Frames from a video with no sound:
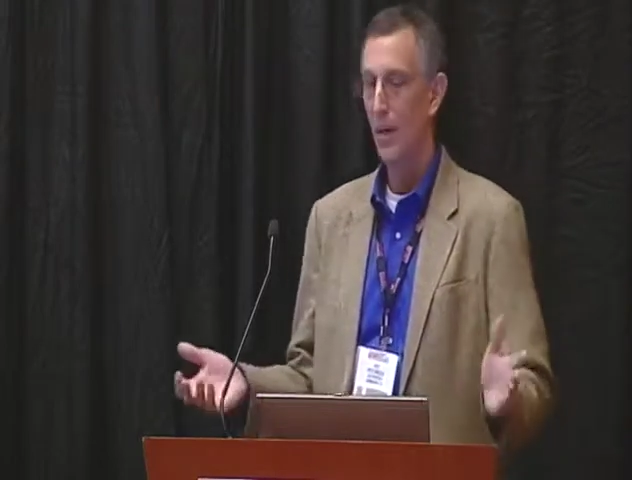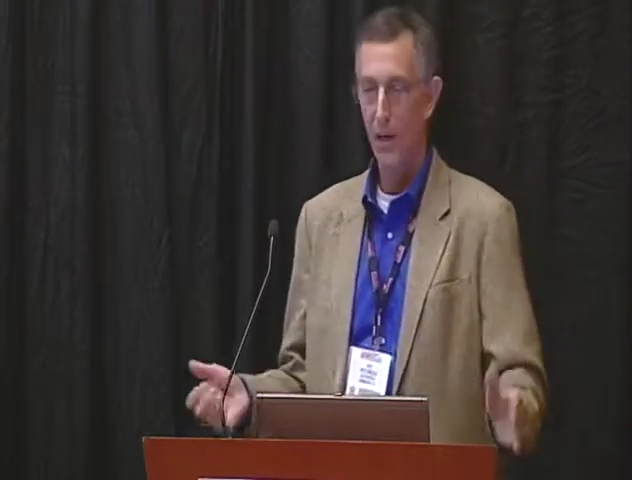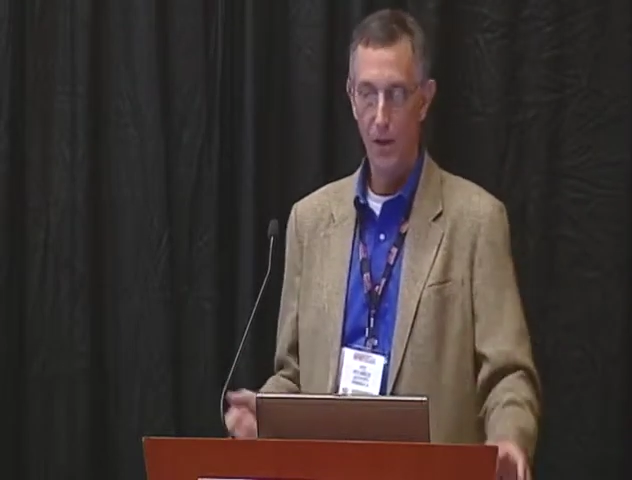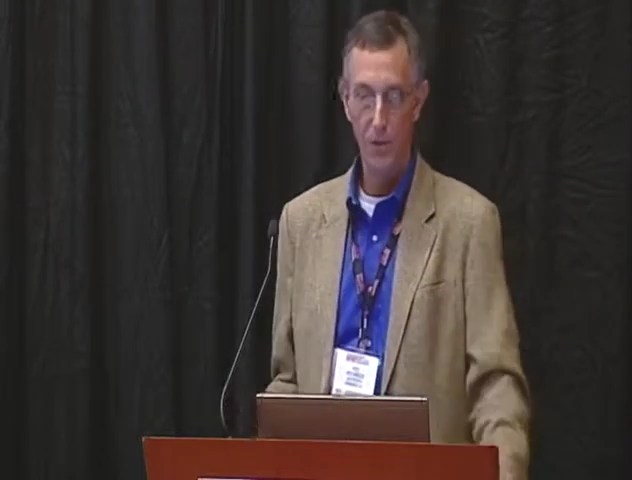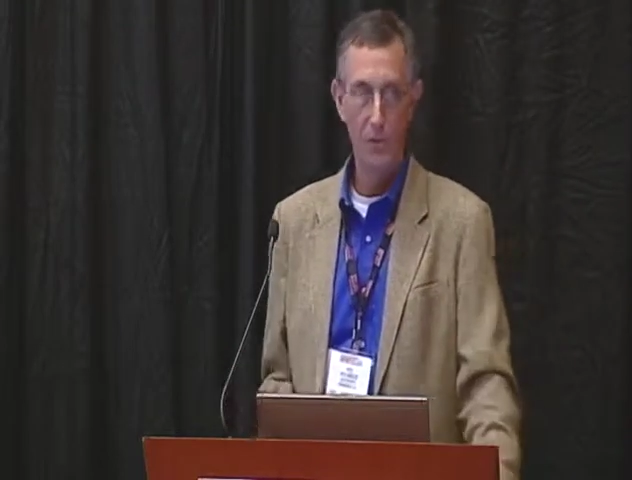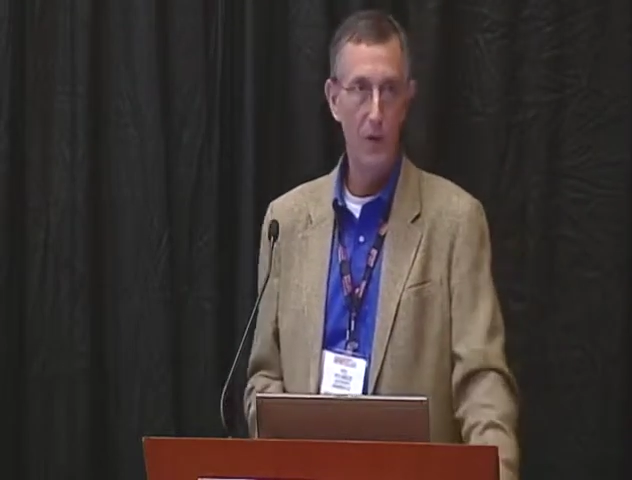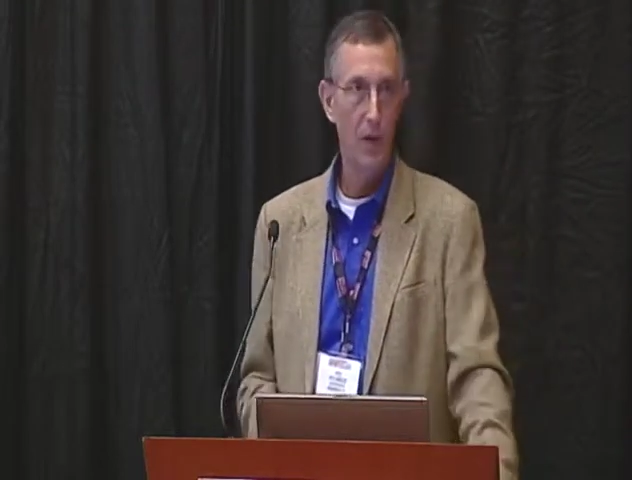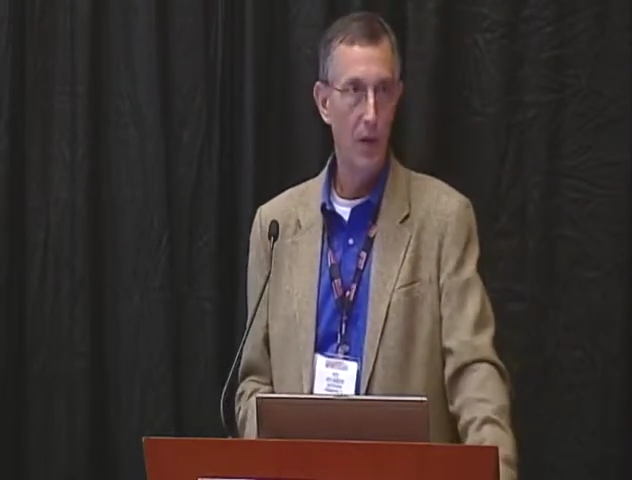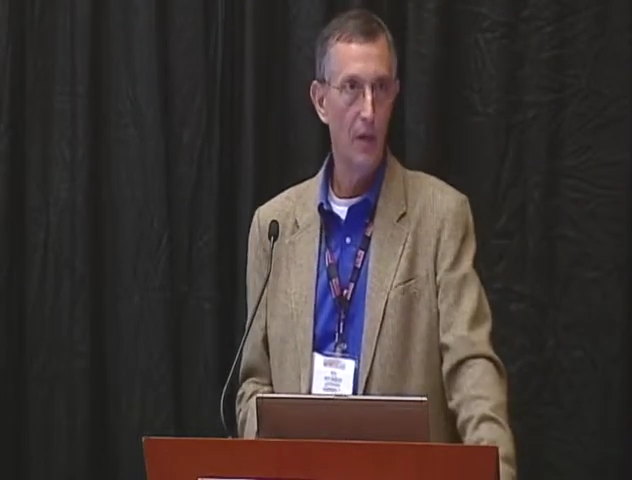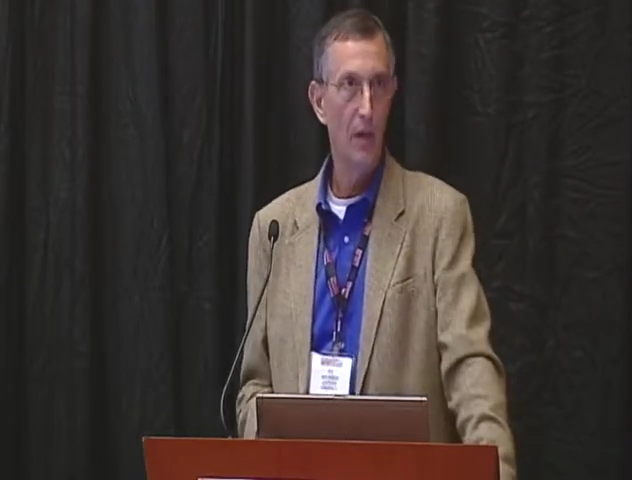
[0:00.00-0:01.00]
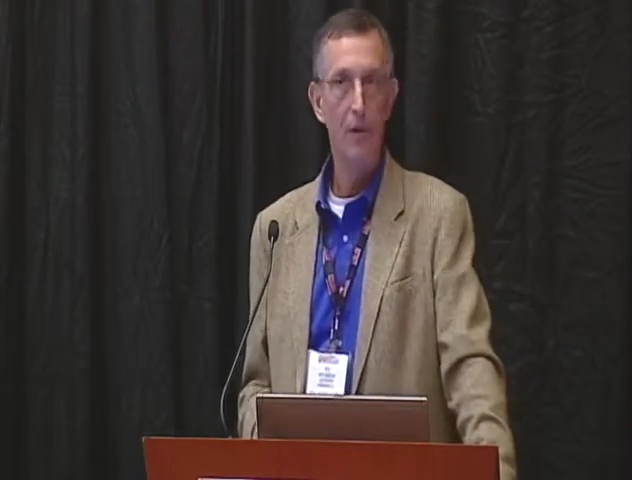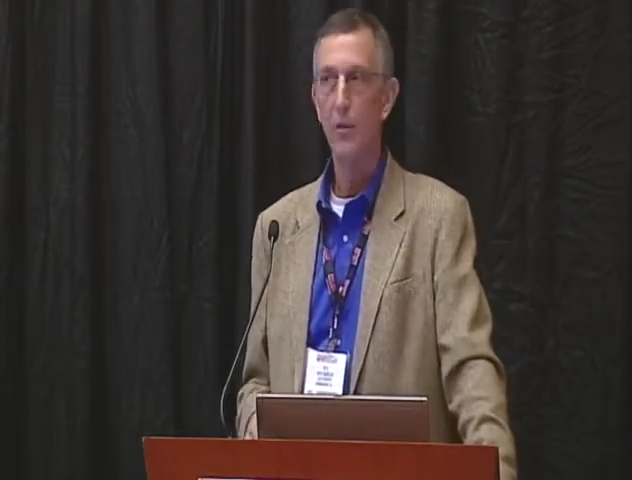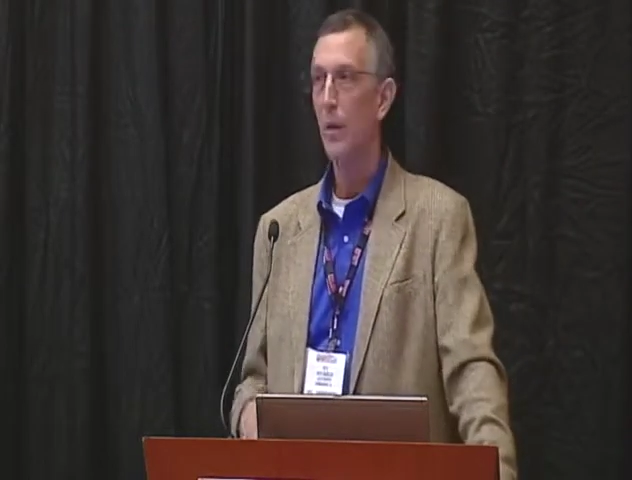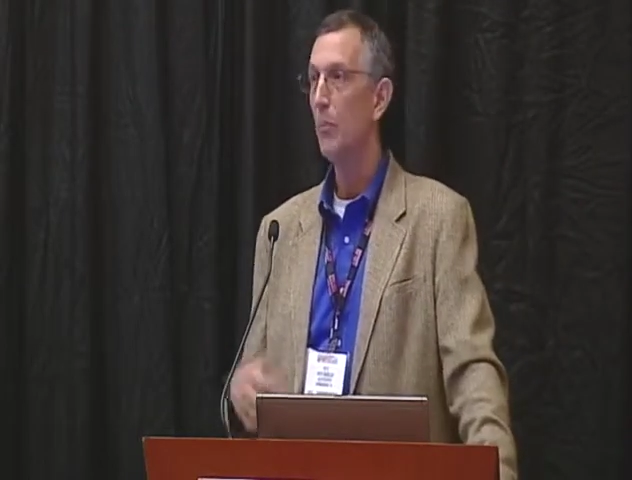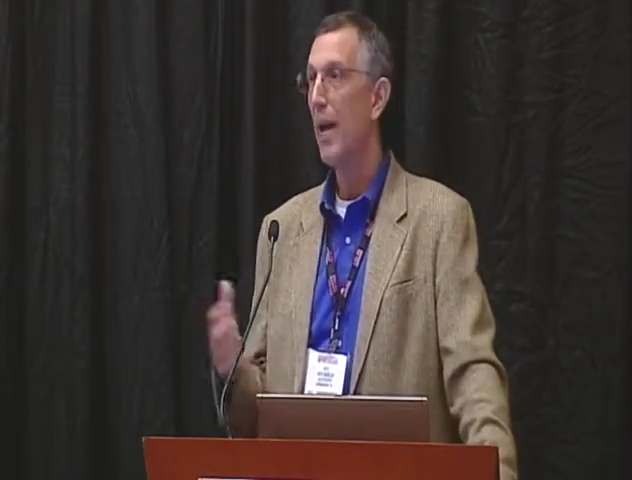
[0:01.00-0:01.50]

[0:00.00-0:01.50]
of other than